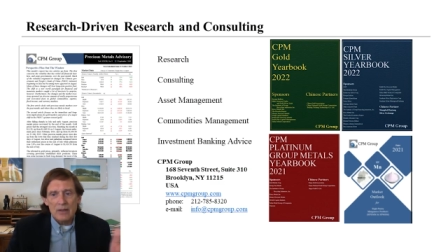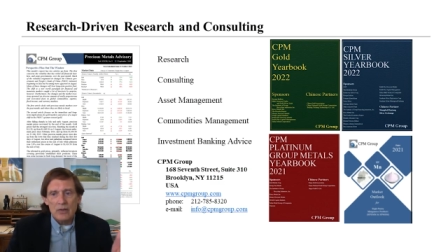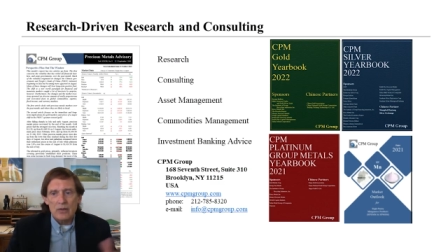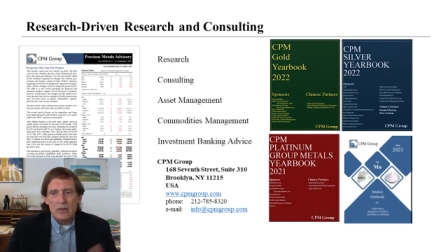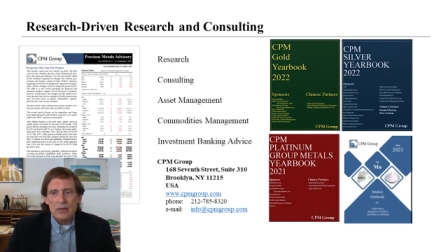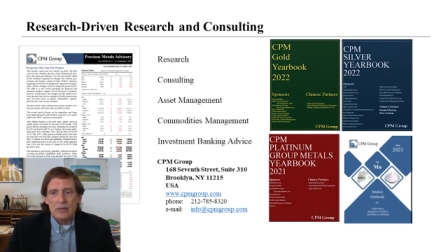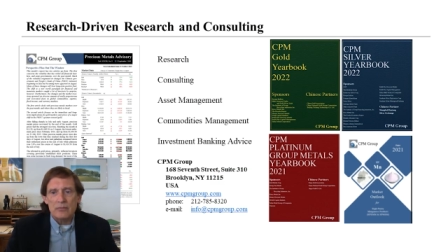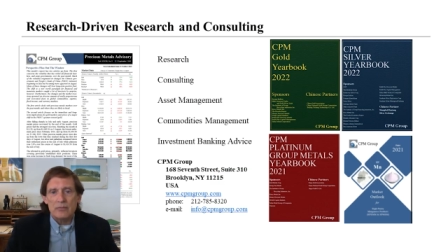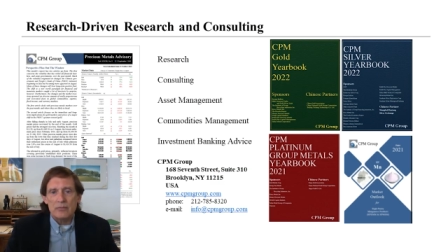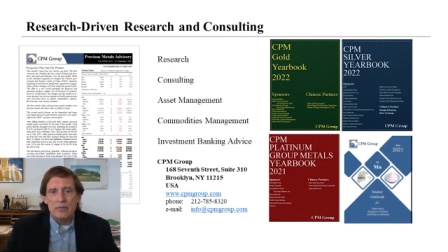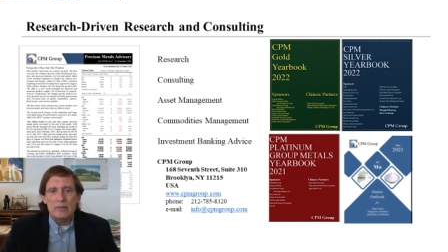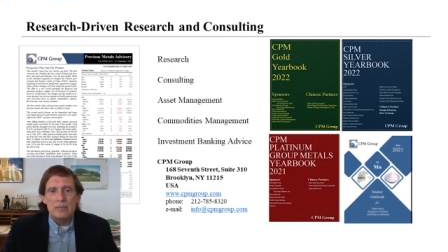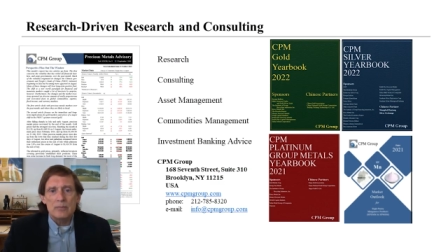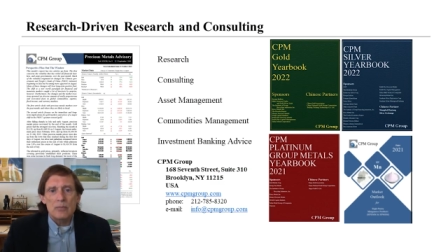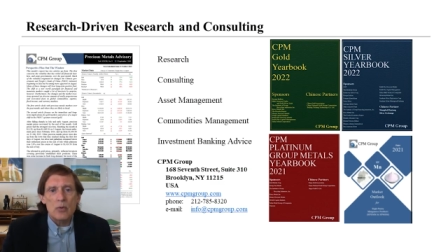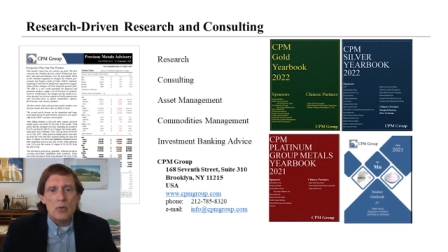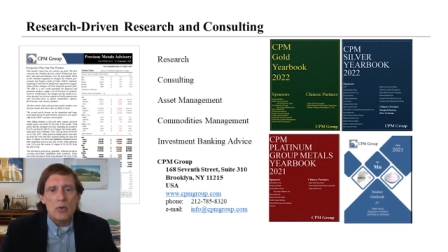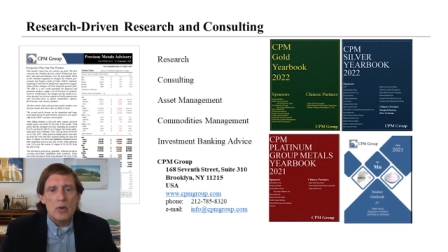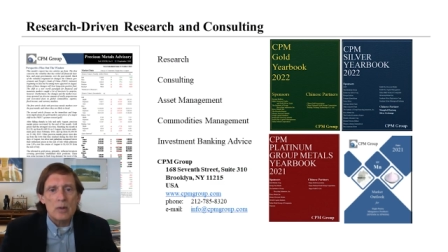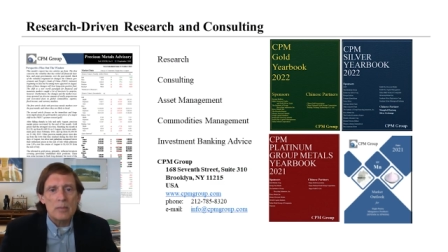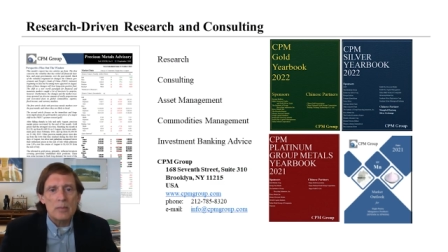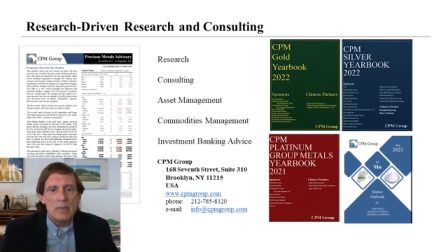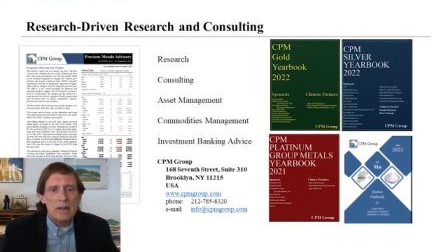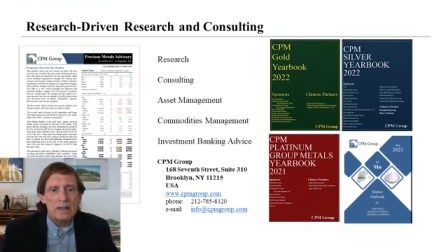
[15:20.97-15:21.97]
You can read
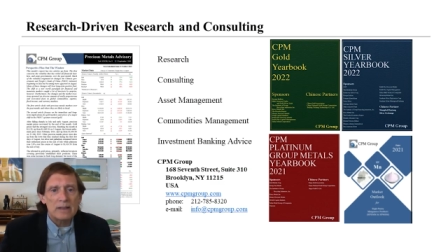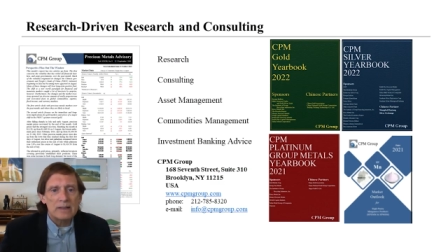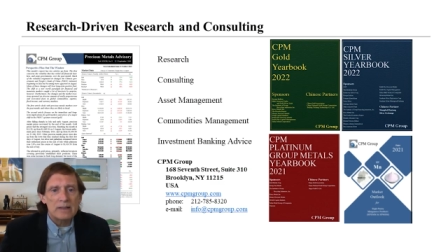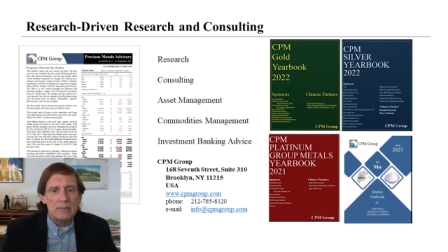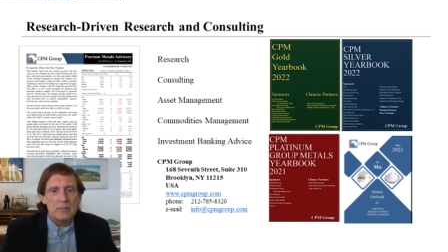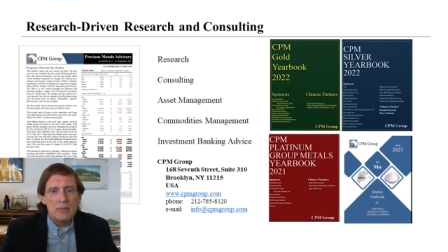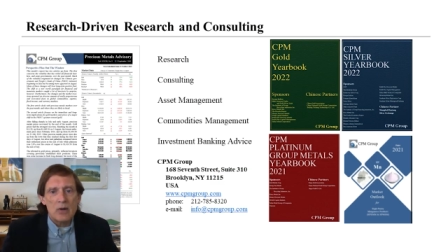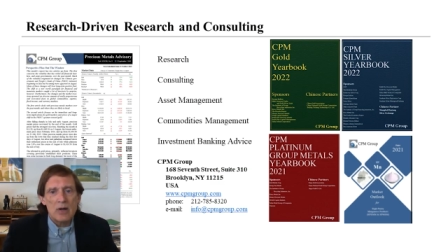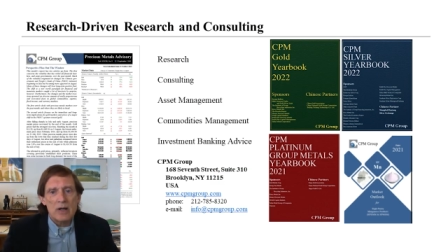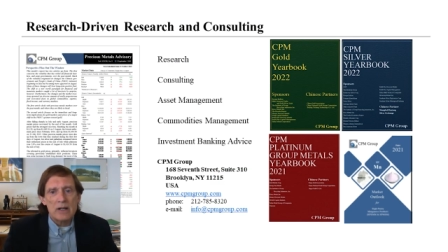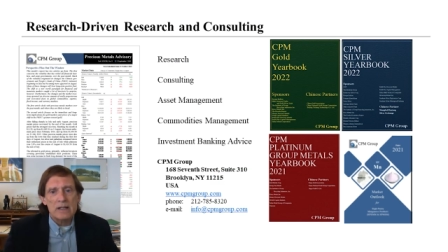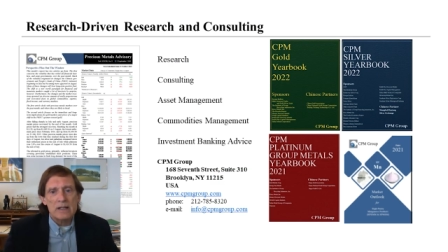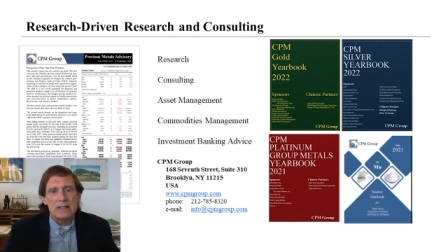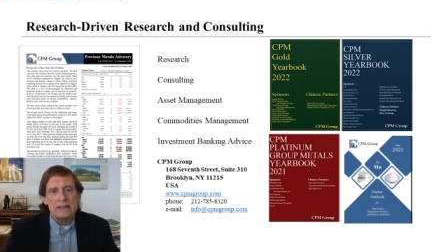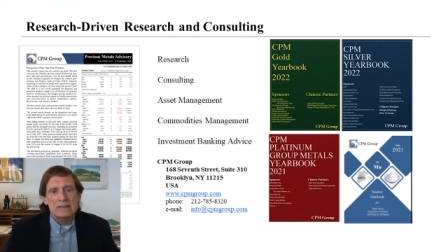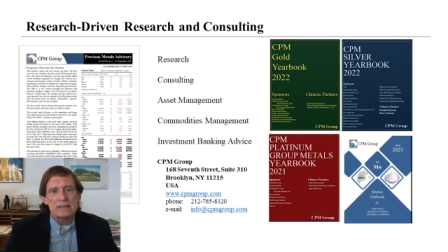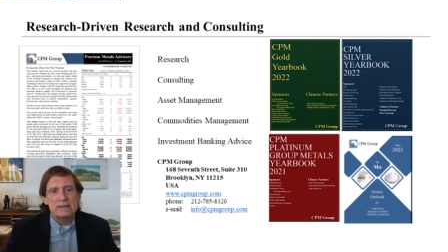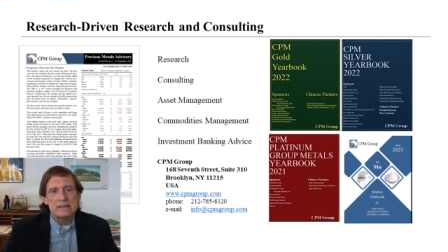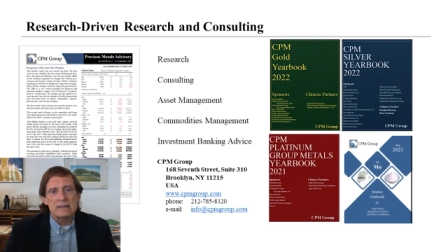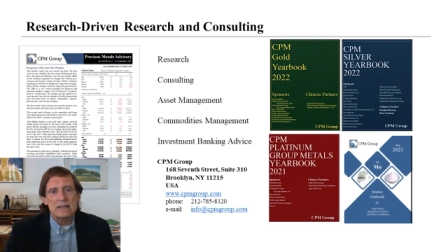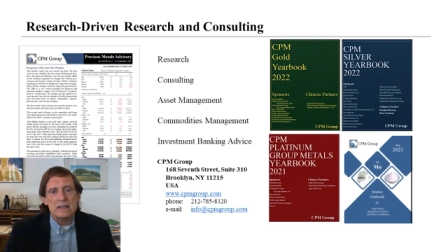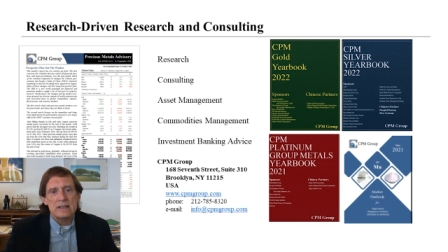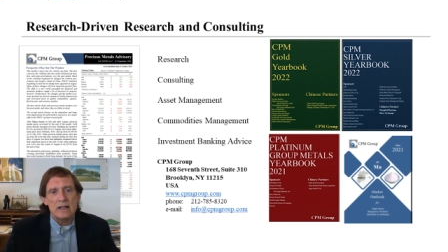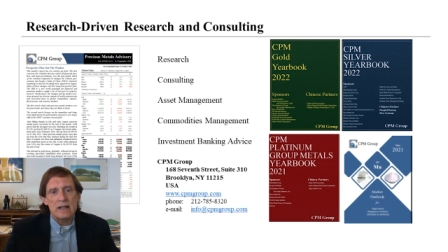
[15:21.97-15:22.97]
more about the
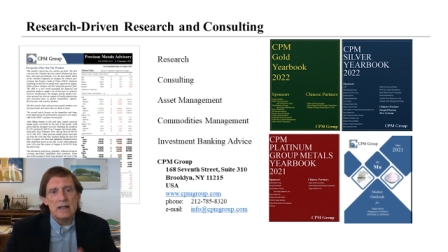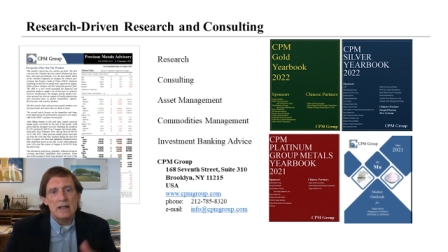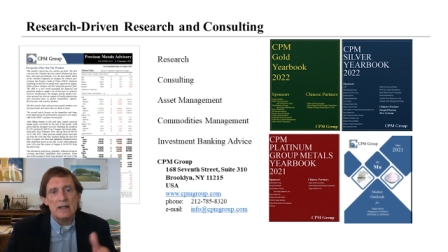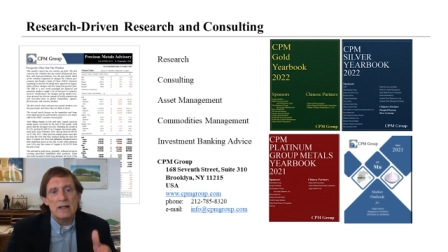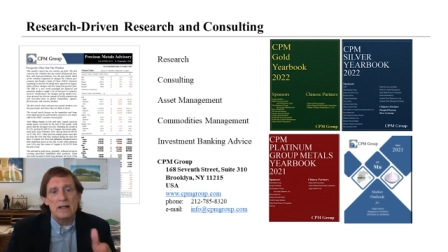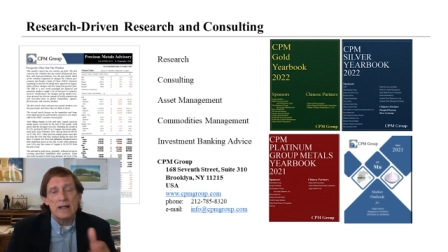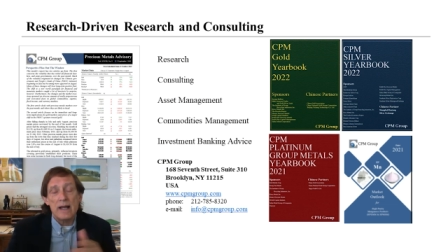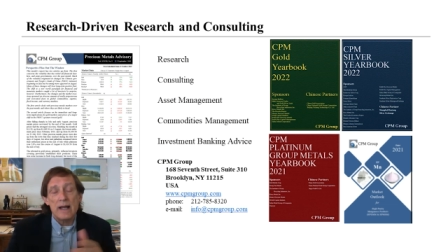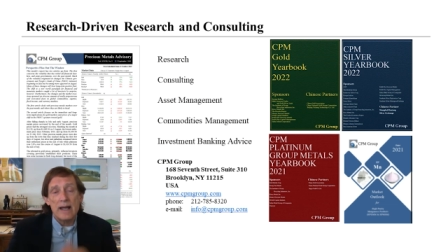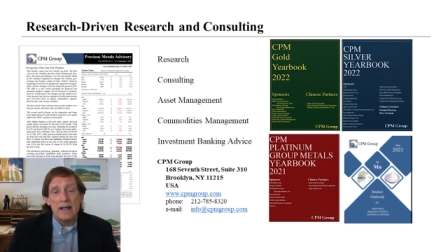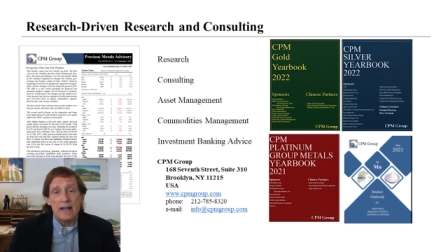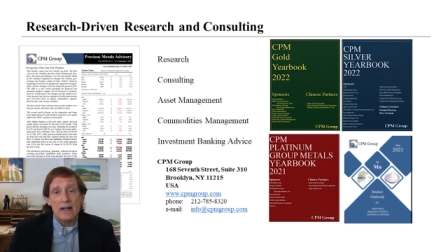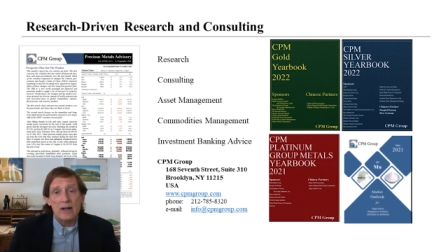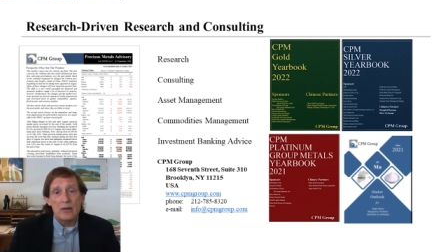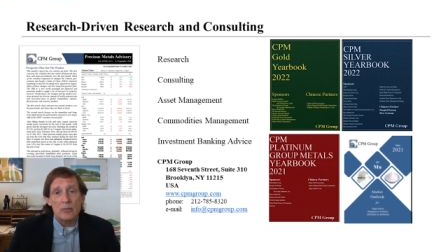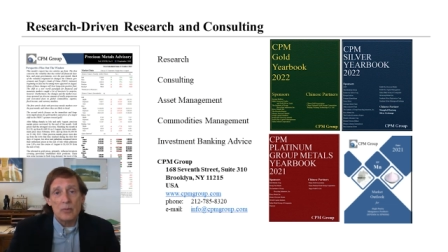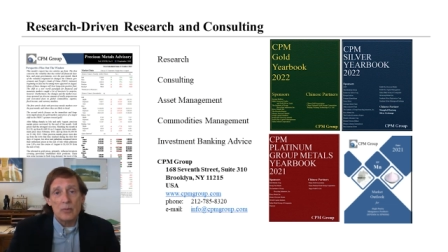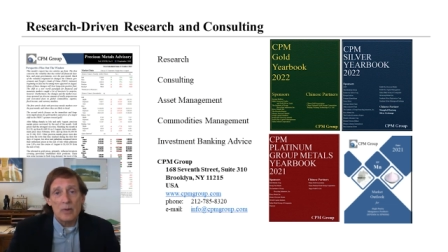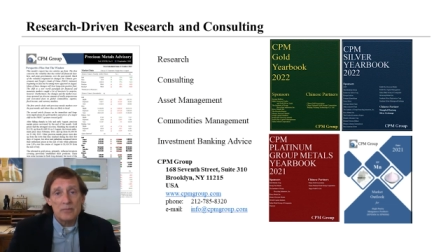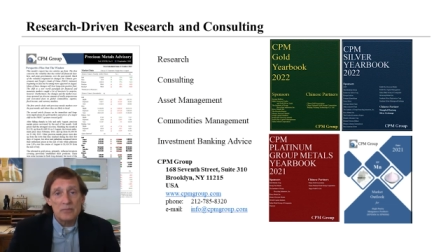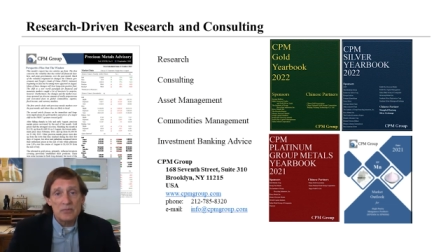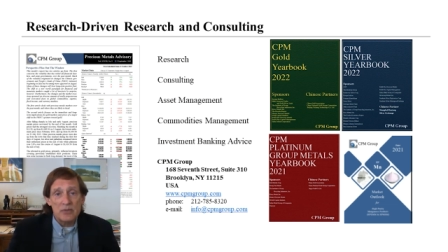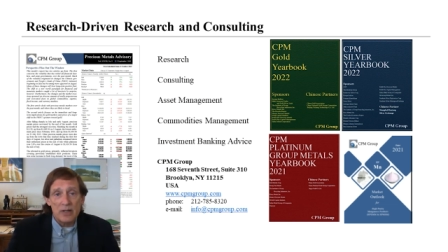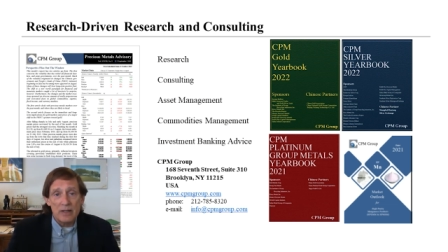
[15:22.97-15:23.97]
markets uh, at our
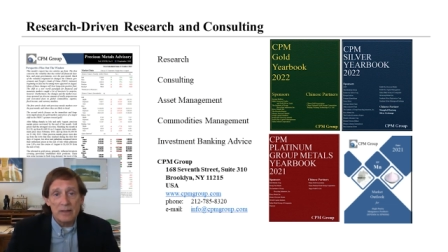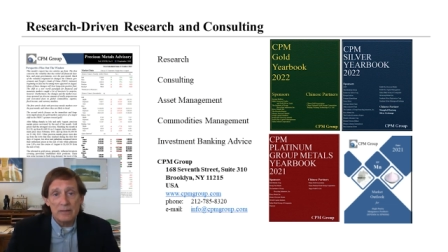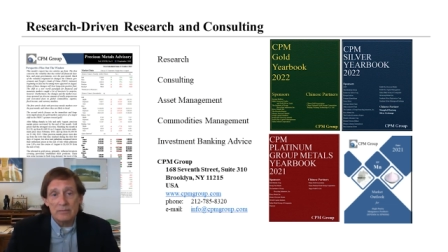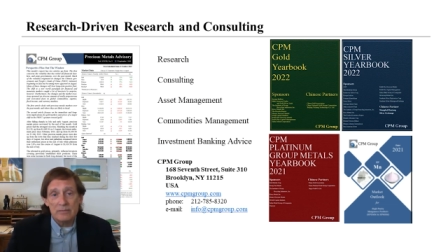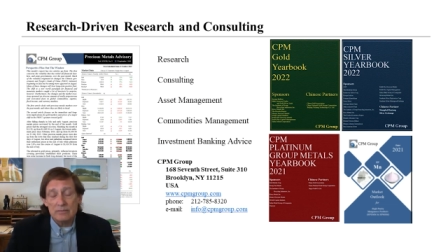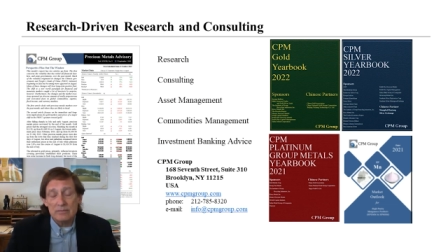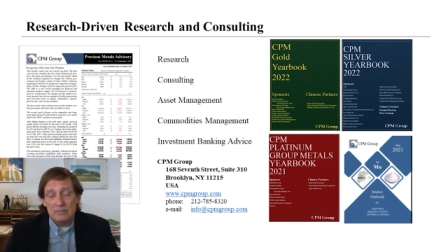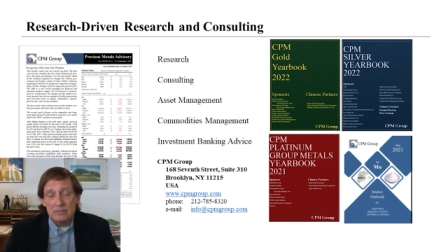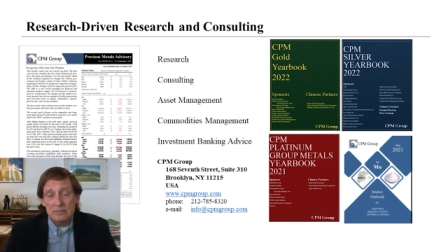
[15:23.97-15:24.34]
website.